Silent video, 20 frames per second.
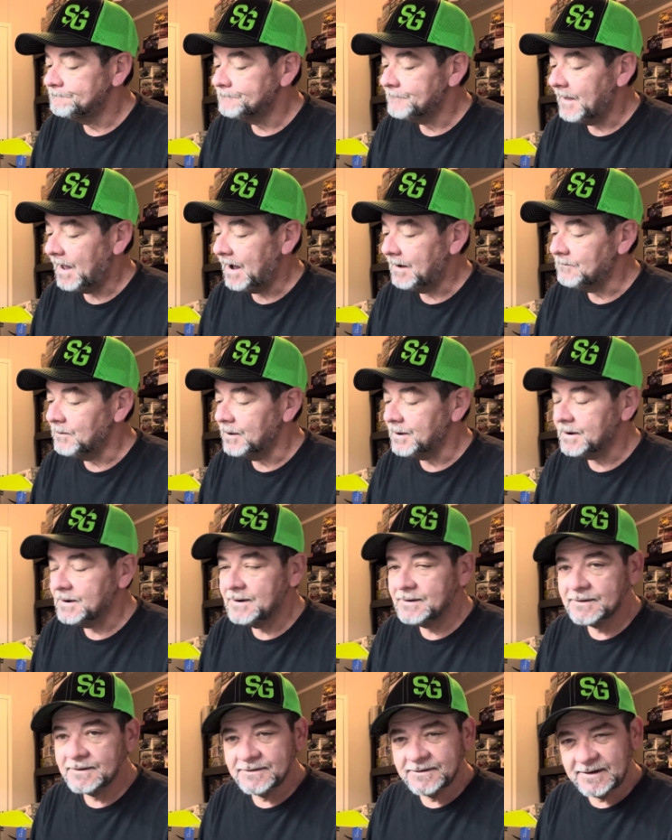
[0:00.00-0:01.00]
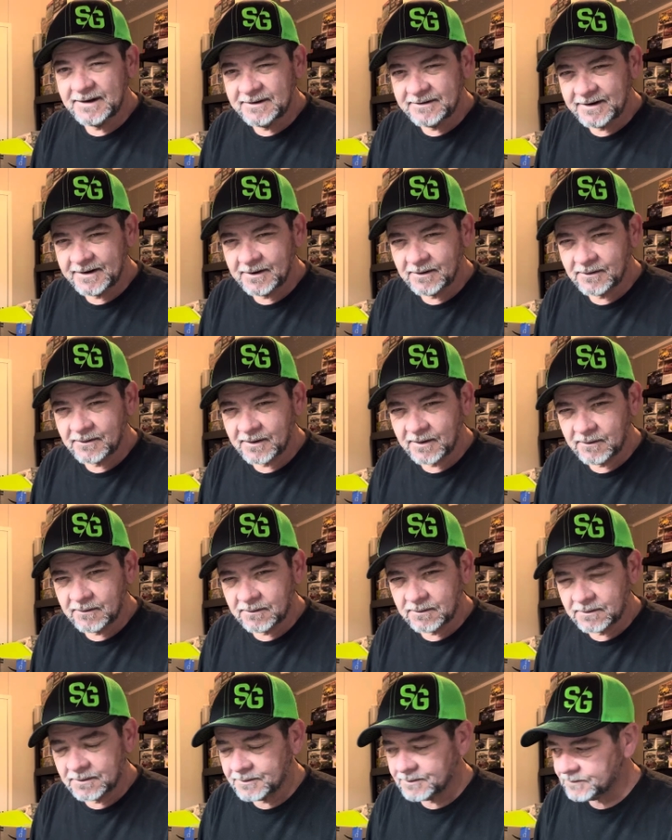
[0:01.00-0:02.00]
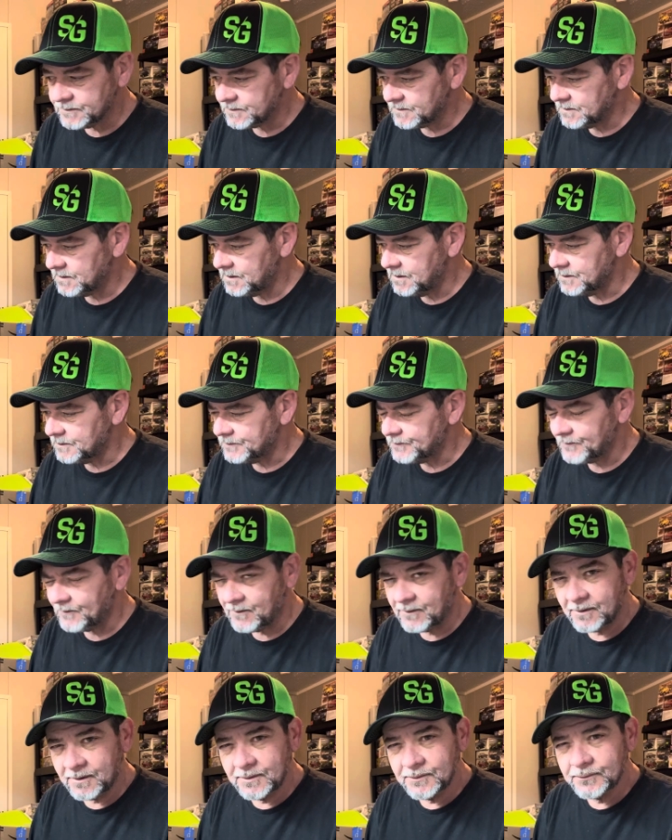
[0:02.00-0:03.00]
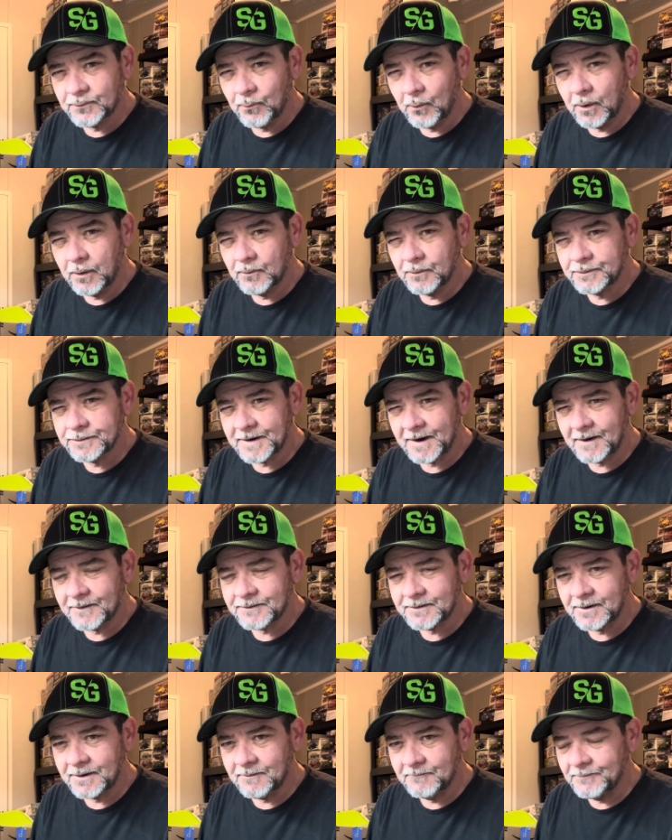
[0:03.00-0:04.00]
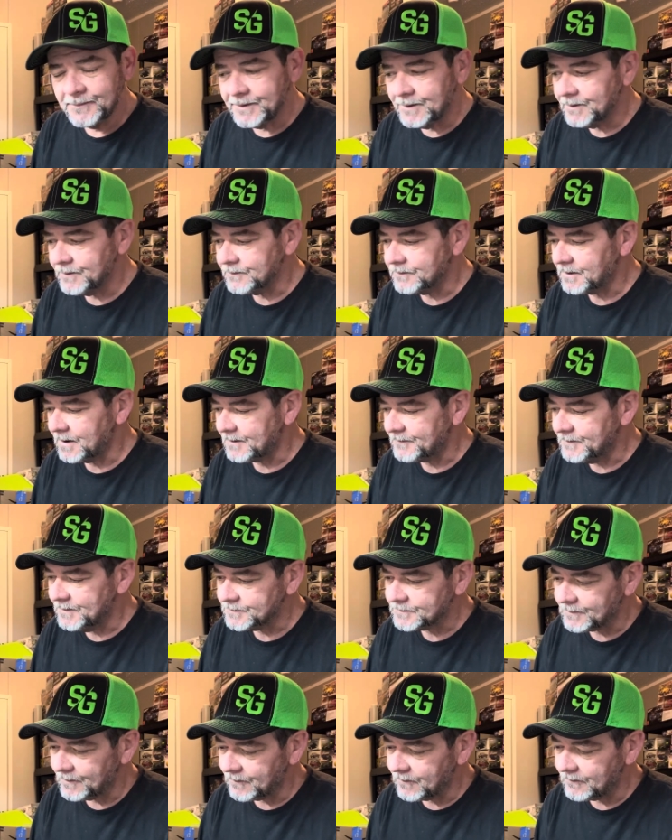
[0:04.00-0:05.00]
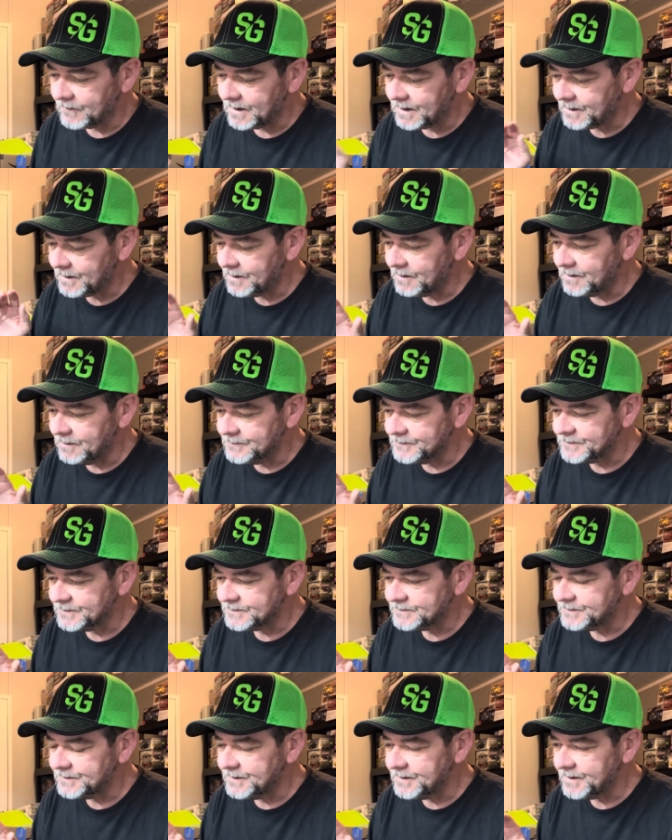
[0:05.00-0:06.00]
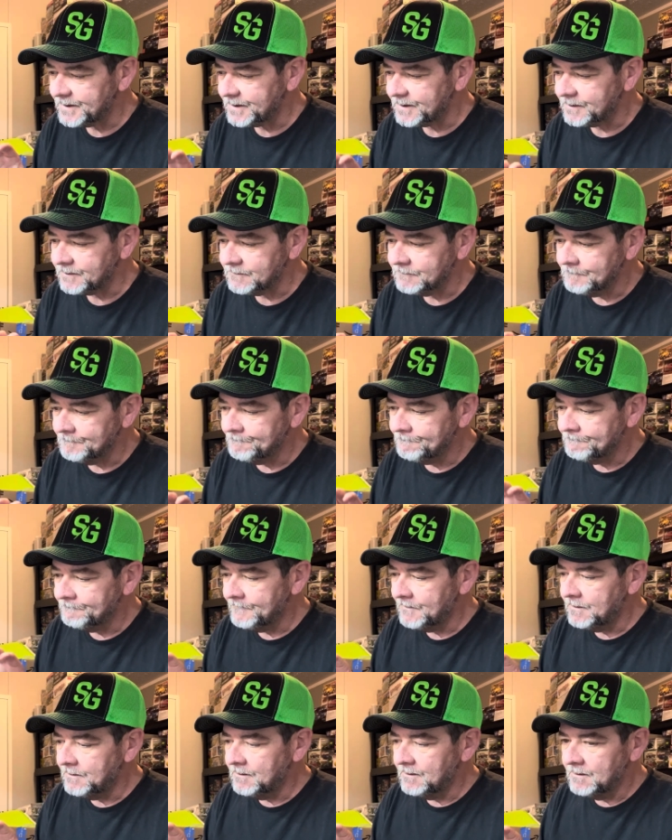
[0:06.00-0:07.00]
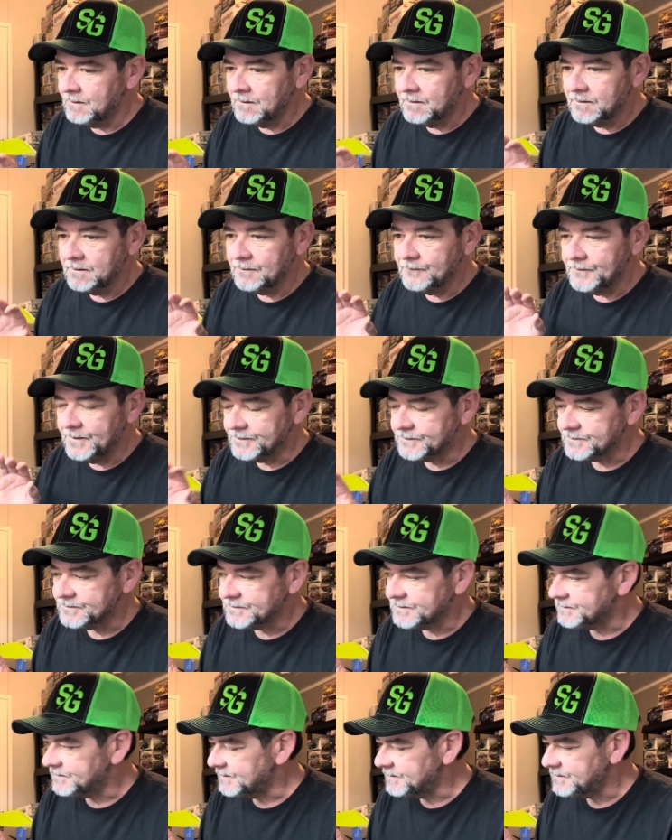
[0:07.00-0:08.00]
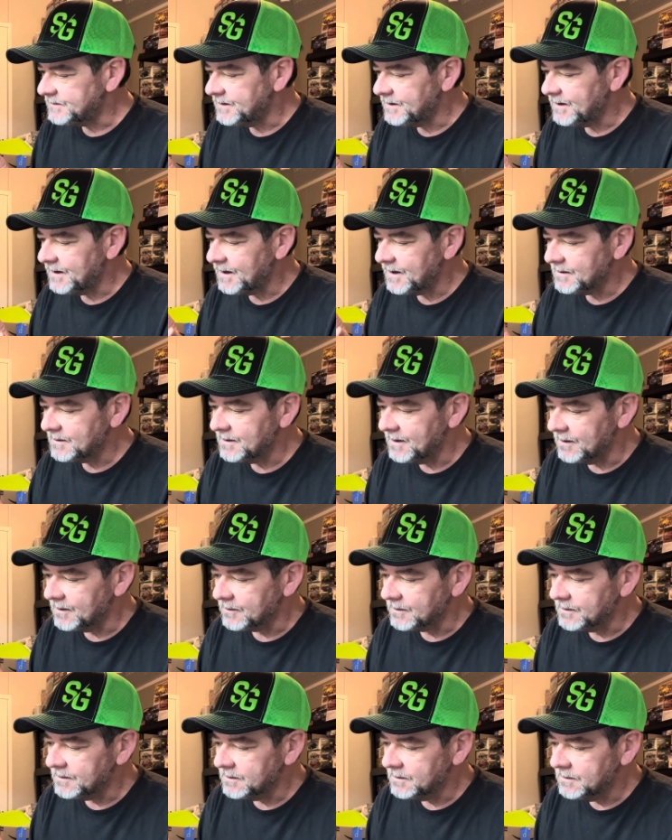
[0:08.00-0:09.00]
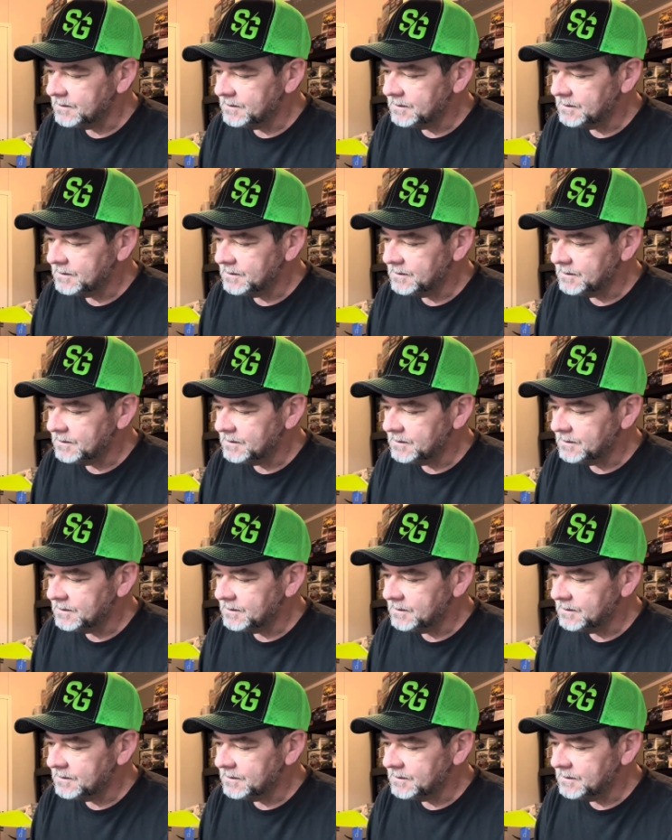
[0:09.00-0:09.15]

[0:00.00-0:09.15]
I'm looking at the detail of cars as far as what was out there and built, like this car right here in 69. This is a 69 color.